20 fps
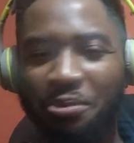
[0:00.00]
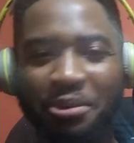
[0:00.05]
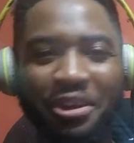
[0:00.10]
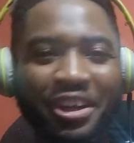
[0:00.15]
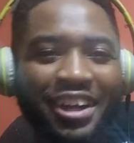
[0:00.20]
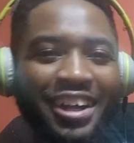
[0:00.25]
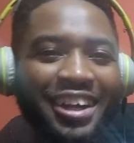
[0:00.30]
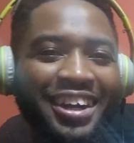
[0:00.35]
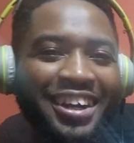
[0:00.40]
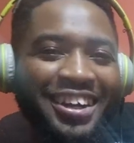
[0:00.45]

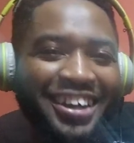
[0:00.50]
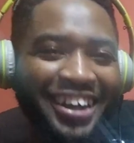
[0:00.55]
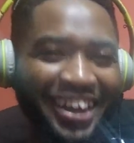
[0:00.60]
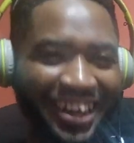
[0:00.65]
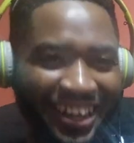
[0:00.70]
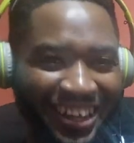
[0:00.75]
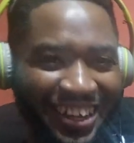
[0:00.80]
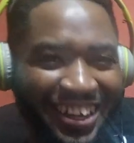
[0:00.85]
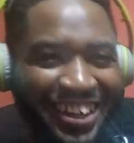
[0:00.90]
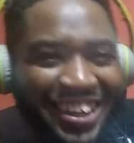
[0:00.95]

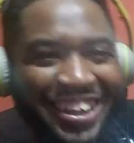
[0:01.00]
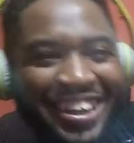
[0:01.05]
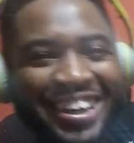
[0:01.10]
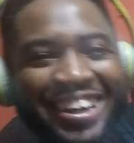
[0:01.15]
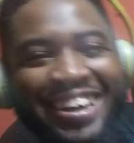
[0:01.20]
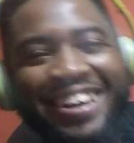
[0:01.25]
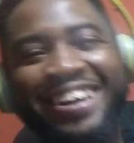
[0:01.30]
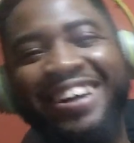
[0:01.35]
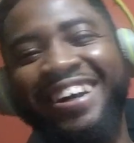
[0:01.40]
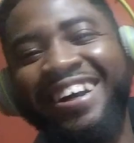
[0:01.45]

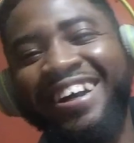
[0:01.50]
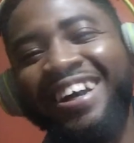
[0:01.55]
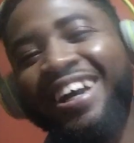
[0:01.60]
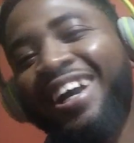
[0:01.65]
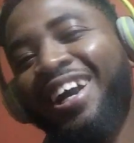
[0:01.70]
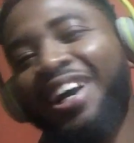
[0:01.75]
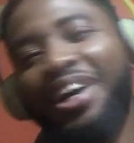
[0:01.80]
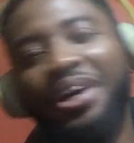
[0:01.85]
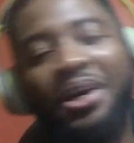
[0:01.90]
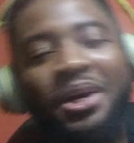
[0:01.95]
Bruh.
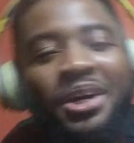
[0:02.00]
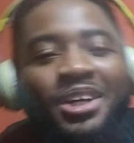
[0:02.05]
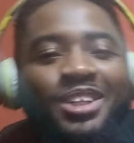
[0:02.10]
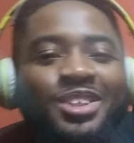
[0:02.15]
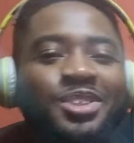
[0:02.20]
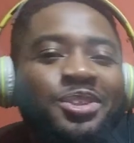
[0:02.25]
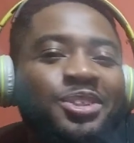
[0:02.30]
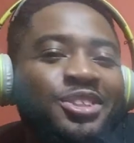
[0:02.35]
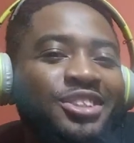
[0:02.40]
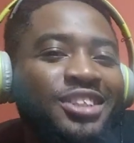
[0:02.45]

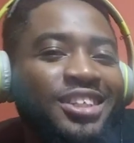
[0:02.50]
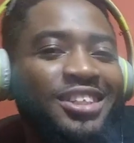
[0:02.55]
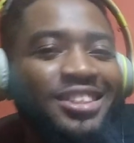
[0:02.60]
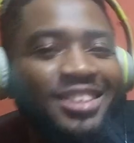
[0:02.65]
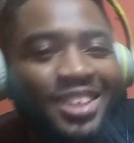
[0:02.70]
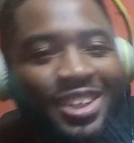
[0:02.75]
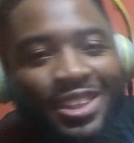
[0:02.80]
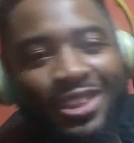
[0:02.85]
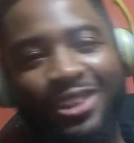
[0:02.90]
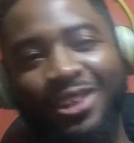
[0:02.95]
Donn J is
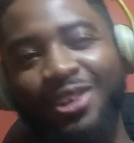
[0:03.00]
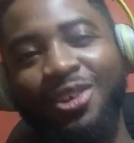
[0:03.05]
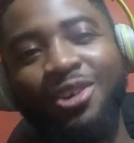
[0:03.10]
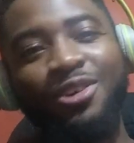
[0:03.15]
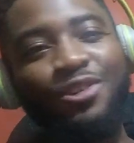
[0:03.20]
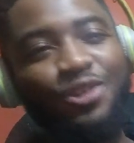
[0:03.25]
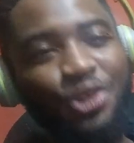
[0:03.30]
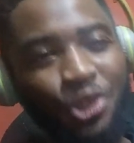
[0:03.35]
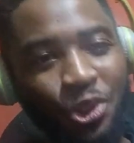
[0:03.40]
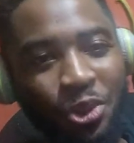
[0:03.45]
taking a
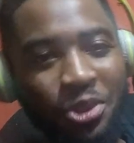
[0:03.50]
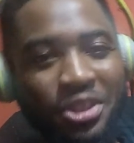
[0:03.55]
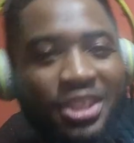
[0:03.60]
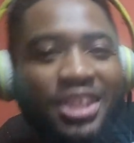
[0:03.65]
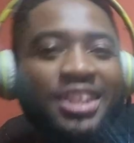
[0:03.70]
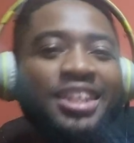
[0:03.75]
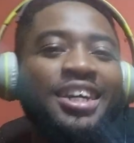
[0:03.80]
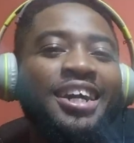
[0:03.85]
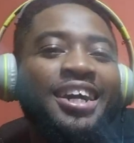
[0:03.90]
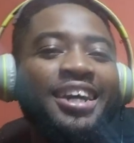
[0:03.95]
little
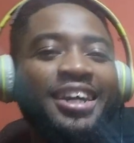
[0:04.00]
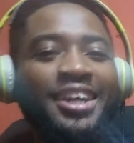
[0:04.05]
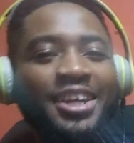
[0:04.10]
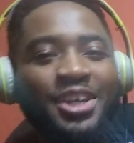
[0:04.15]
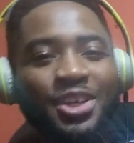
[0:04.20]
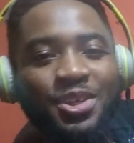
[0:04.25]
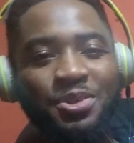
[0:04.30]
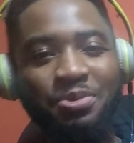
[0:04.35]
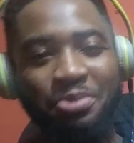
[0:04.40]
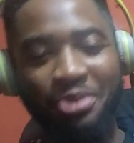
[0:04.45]
shots at her
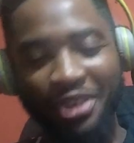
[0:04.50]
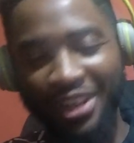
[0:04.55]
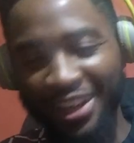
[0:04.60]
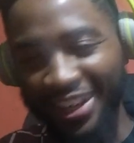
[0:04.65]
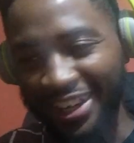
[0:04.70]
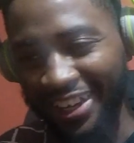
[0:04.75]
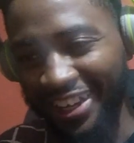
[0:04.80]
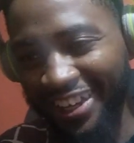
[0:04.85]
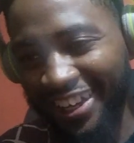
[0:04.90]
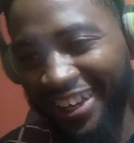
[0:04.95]
ex,
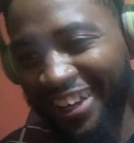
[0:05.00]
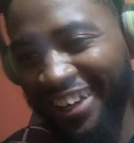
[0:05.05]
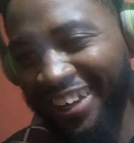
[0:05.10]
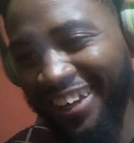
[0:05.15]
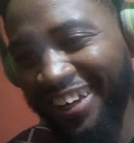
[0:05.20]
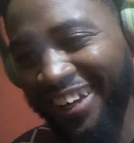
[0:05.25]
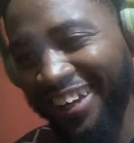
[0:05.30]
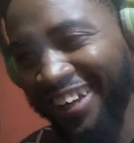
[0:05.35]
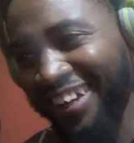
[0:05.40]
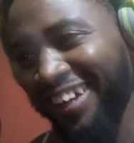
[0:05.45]
bruh.
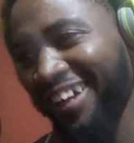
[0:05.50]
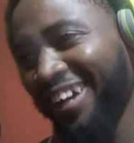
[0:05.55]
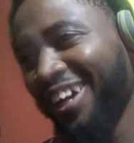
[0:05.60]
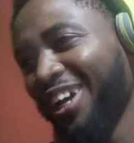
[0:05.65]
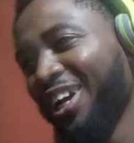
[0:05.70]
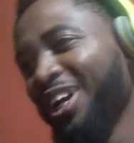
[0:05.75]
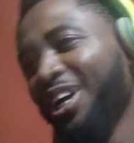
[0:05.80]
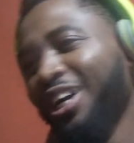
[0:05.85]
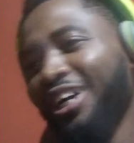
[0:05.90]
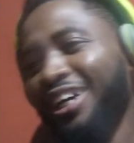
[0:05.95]

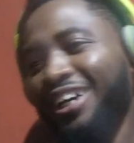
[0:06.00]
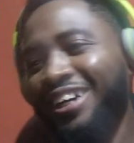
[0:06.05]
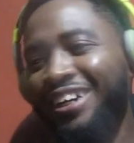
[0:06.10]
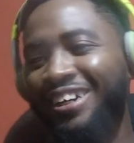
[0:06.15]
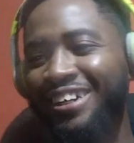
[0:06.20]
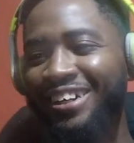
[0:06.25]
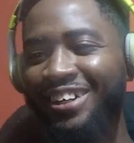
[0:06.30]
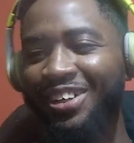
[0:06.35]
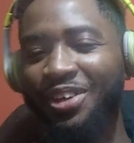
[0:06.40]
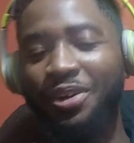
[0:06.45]

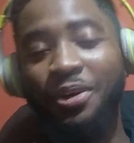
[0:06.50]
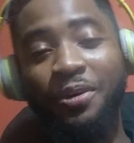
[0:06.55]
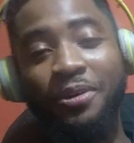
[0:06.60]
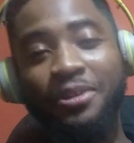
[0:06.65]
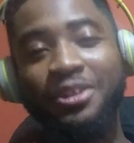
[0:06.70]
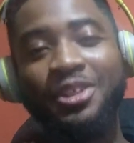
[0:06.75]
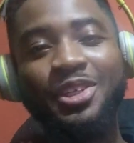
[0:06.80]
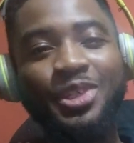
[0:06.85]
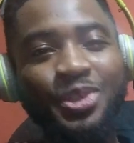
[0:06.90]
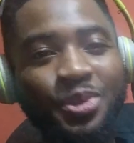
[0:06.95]

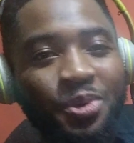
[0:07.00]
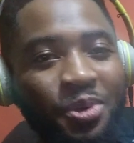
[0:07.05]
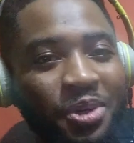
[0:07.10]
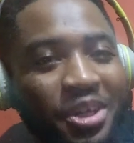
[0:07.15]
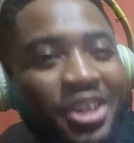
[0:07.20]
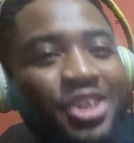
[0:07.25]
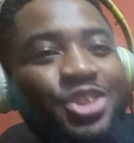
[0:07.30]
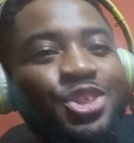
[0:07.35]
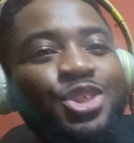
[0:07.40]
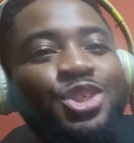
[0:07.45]
on this song,
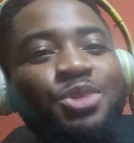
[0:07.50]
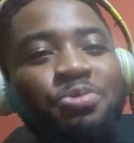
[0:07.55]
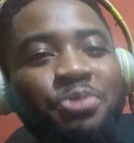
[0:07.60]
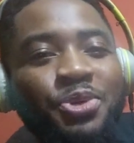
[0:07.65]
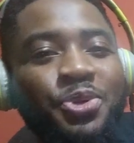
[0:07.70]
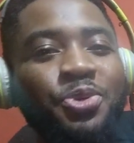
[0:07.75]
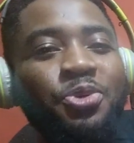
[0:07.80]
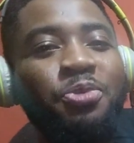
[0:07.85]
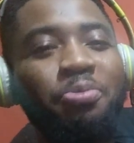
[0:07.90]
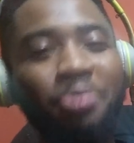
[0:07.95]
he's a
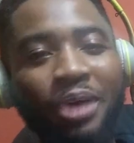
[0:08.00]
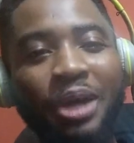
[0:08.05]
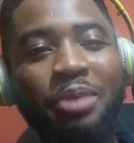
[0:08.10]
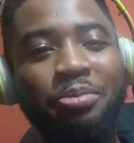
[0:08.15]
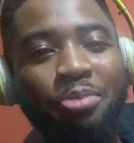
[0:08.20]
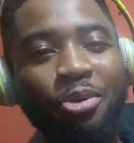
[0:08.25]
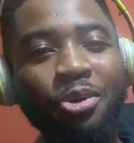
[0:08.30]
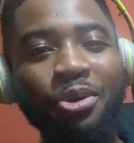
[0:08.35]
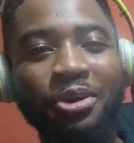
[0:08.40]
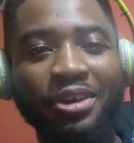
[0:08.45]
typical
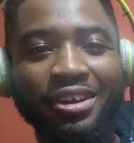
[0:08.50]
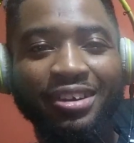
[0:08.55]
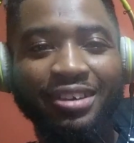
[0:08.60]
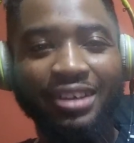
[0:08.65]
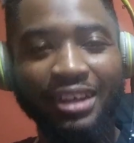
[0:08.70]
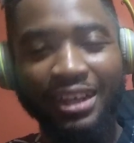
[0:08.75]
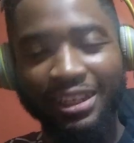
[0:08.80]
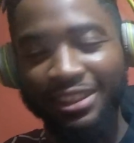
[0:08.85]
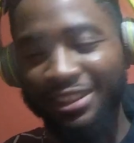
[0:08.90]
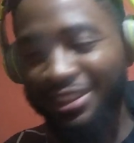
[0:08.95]
bad boy,
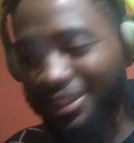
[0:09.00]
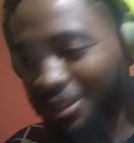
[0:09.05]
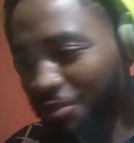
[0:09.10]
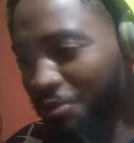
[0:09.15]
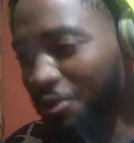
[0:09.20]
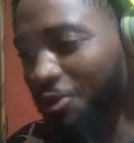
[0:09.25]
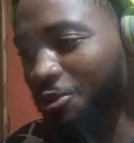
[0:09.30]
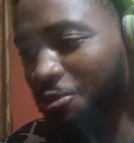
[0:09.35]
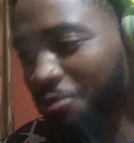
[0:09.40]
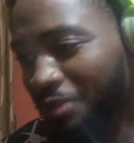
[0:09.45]
right? A
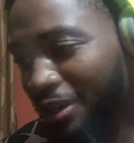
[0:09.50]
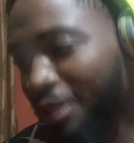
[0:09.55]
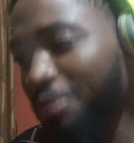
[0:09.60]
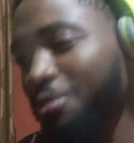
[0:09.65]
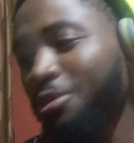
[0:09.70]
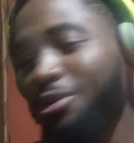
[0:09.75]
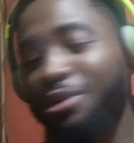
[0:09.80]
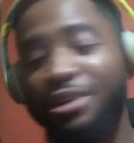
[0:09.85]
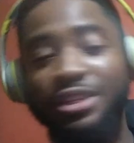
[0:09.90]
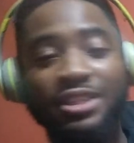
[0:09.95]
typical
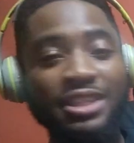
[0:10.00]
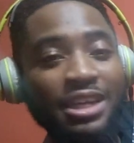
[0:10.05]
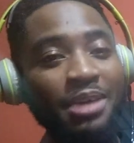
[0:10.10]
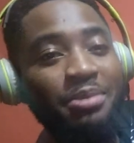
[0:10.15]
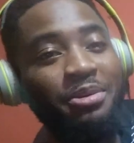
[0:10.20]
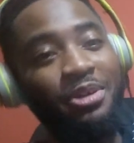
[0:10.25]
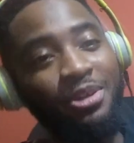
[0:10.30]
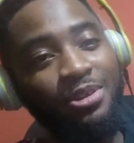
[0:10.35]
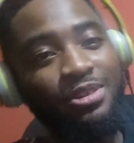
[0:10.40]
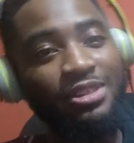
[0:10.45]
bad boy
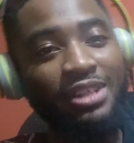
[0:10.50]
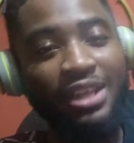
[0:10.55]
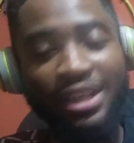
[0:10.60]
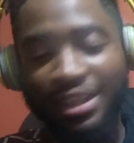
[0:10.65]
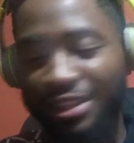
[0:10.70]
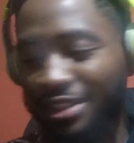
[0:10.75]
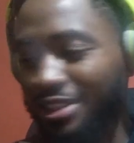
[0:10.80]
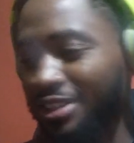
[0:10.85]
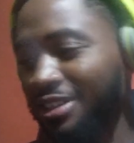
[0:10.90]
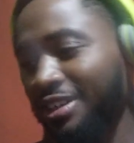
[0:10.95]
type girls
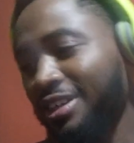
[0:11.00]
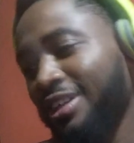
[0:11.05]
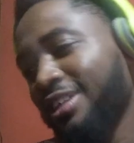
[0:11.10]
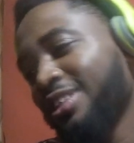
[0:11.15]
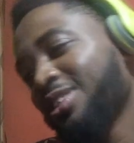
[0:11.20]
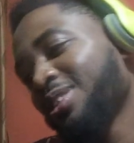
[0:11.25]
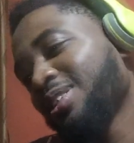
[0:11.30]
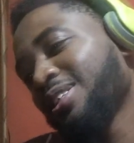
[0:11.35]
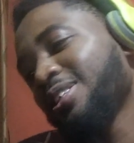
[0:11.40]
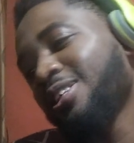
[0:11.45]
like,
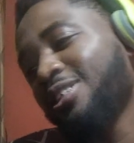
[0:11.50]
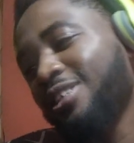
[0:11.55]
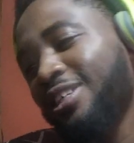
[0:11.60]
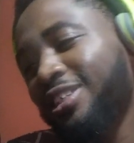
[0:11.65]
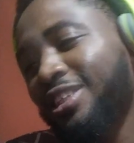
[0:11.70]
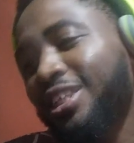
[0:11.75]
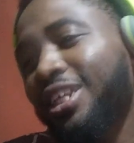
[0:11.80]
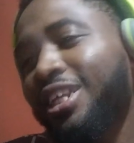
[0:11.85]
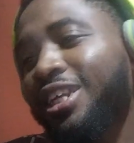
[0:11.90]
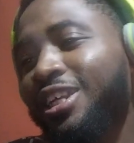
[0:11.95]
right? So
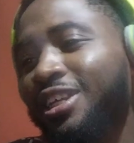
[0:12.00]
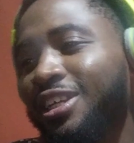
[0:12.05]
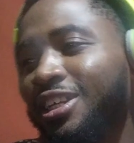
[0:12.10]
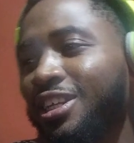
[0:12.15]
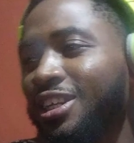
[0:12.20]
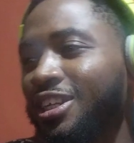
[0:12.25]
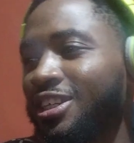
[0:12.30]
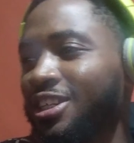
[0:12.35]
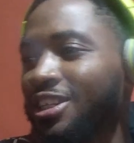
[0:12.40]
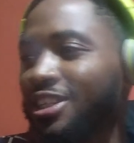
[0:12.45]

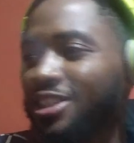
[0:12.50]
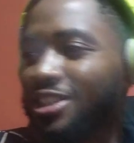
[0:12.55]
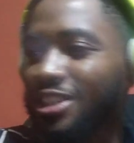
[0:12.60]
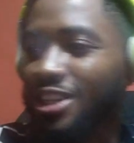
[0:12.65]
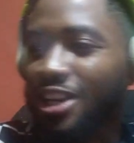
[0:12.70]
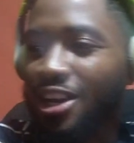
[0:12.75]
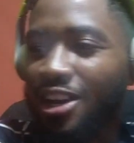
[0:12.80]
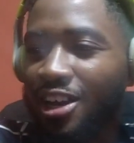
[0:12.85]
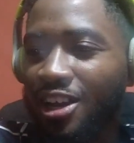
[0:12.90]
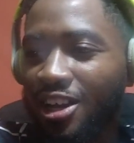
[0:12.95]

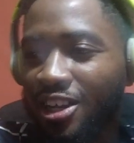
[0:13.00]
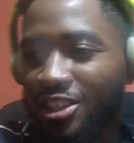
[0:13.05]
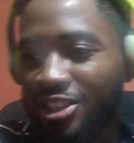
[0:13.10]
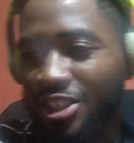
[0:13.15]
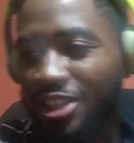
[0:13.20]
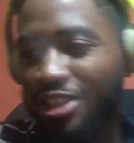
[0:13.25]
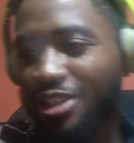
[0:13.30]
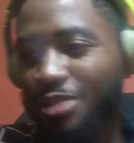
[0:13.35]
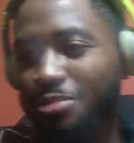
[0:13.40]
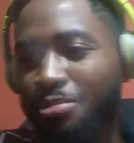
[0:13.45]
let's
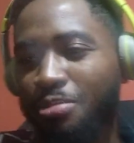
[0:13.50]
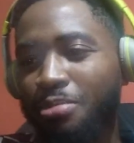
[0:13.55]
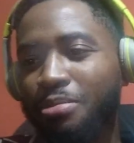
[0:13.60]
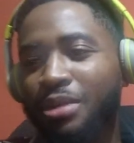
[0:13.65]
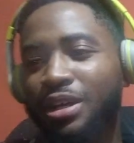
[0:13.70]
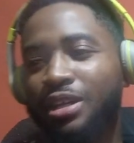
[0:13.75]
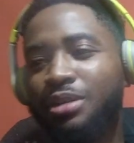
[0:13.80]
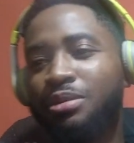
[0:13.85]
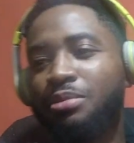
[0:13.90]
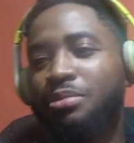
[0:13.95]
take it
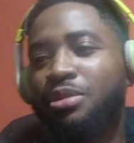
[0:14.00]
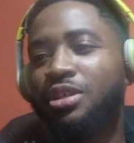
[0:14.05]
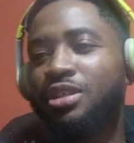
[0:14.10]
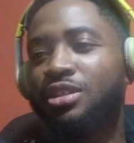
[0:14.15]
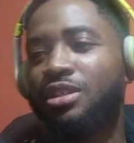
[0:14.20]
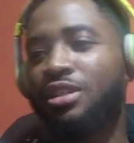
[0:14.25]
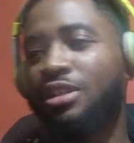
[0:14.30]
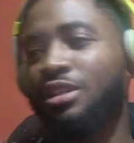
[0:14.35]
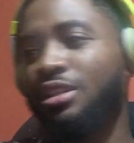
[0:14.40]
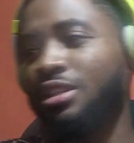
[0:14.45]
back at
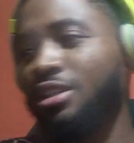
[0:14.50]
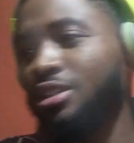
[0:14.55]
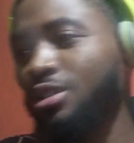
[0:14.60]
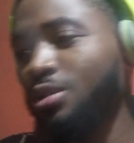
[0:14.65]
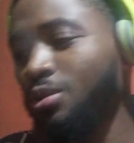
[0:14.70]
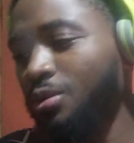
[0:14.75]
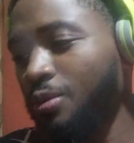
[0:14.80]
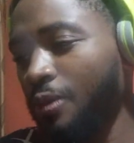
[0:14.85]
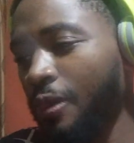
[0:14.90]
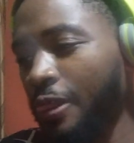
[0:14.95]
means again. Let's
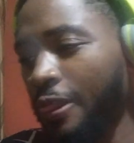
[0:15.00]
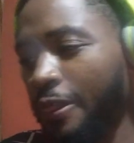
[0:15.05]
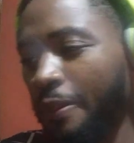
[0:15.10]
go.